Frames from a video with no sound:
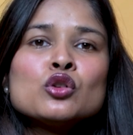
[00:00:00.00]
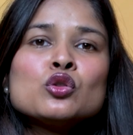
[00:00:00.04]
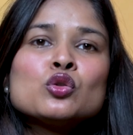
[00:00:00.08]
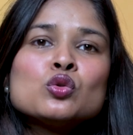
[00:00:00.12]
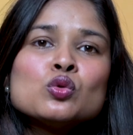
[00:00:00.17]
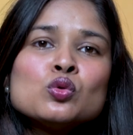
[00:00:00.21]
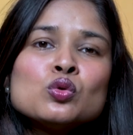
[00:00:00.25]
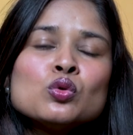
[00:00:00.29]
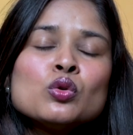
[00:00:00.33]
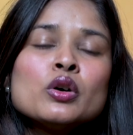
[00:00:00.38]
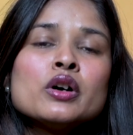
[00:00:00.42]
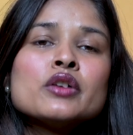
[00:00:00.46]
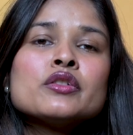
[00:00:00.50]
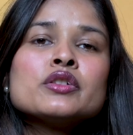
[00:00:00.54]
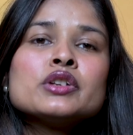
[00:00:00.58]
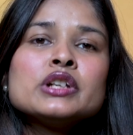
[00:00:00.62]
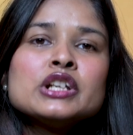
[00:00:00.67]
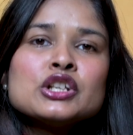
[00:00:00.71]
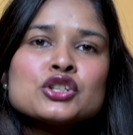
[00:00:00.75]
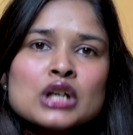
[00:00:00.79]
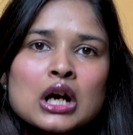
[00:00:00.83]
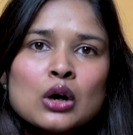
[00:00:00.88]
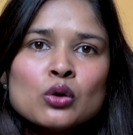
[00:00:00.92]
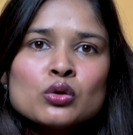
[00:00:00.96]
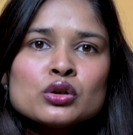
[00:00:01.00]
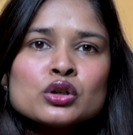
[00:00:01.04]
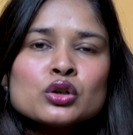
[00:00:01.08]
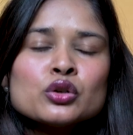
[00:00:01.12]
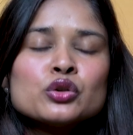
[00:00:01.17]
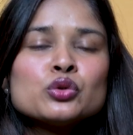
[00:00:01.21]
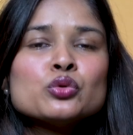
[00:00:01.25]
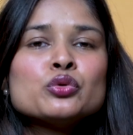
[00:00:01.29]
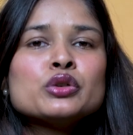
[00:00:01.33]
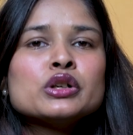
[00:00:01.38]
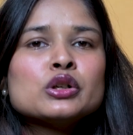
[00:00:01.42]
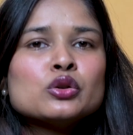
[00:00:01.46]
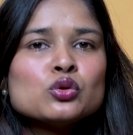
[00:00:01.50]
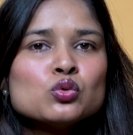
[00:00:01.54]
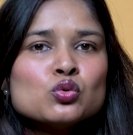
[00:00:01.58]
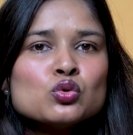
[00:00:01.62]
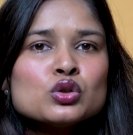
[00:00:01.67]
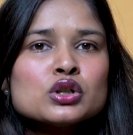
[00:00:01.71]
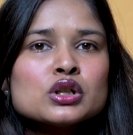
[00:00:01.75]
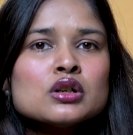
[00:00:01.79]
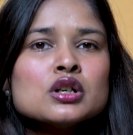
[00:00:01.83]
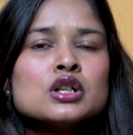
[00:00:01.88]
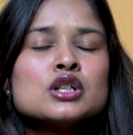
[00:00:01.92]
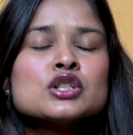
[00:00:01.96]
to reach out to
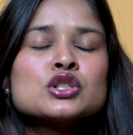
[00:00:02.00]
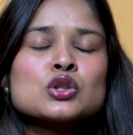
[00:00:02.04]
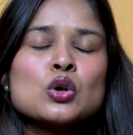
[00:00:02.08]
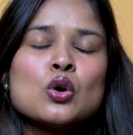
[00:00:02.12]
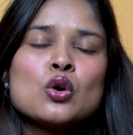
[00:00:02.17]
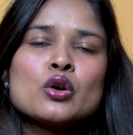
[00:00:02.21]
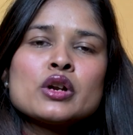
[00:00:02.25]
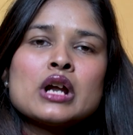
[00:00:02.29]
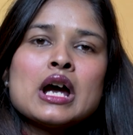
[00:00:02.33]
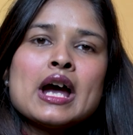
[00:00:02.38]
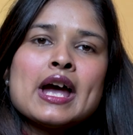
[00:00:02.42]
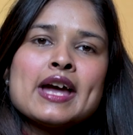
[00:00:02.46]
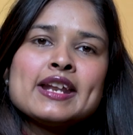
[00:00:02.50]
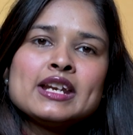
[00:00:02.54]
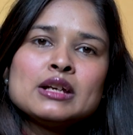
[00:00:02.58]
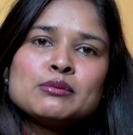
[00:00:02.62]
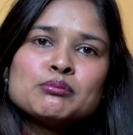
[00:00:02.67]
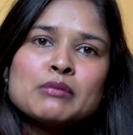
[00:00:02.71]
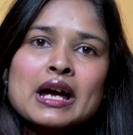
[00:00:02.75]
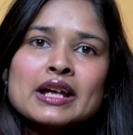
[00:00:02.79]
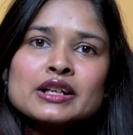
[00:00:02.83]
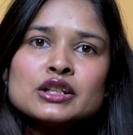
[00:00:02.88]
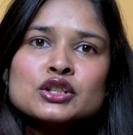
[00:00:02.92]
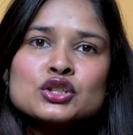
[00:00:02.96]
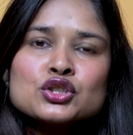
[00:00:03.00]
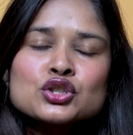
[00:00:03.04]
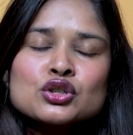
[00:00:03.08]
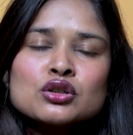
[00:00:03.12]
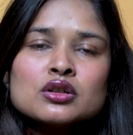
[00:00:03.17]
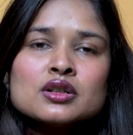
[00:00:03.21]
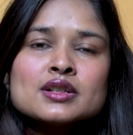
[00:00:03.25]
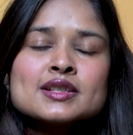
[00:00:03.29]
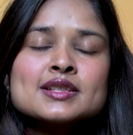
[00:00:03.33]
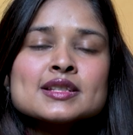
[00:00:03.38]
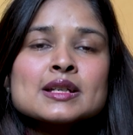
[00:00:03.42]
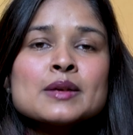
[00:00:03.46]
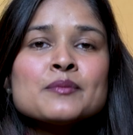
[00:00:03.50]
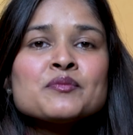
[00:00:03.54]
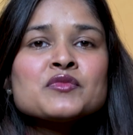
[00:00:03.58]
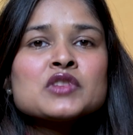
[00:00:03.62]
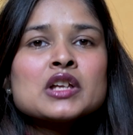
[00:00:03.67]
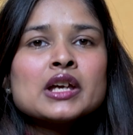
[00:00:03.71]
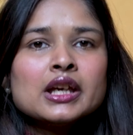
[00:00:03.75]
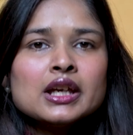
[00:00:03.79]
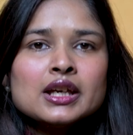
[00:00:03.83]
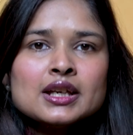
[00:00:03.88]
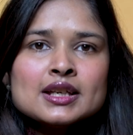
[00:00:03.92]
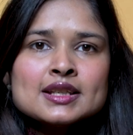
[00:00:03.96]
recruiters or hiring managers
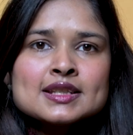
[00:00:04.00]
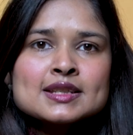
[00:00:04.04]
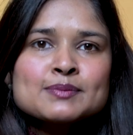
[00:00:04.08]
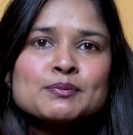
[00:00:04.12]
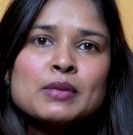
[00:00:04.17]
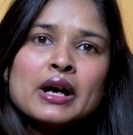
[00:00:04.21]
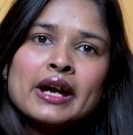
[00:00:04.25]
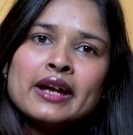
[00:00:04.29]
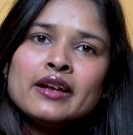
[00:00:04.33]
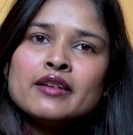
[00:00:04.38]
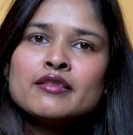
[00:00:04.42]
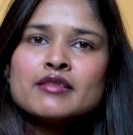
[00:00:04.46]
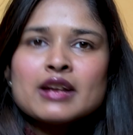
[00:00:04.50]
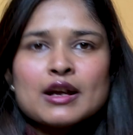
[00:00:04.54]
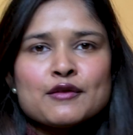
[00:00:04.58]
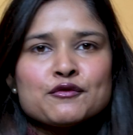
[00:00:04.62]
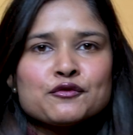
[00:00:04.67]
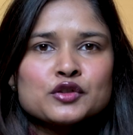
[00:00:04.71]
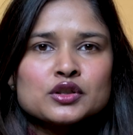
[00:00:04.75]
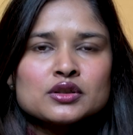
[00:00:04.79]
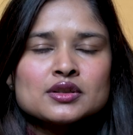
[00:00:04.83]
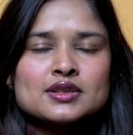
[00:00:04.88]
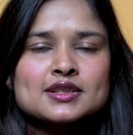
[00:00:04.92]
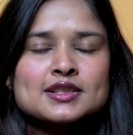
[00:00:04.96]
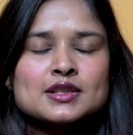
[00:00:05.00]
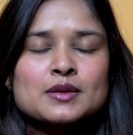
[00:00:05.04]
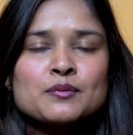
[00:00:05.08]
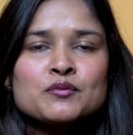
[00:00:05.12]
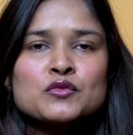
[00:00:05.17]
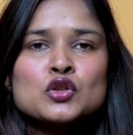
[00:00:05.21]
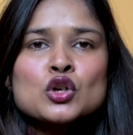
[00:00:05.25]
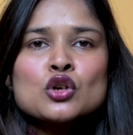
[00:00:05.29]
is by referrals.